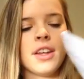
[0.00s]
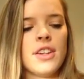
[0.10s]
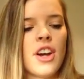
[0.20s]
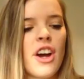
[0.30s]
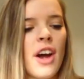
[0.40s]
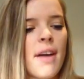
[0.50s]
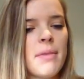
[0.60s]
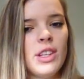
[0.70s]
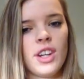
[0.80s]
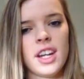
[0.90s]
No, I've
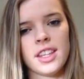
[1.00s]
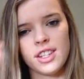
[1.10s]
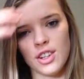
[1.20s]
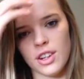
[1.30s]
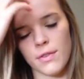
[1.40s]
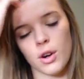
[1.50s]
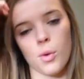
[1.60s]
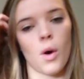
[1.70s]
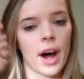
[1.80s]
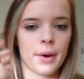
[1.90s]
been looking at this unit for
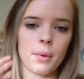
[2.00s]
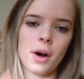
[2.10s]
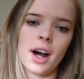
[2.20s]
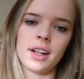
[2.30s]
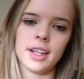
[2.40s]
quite a while.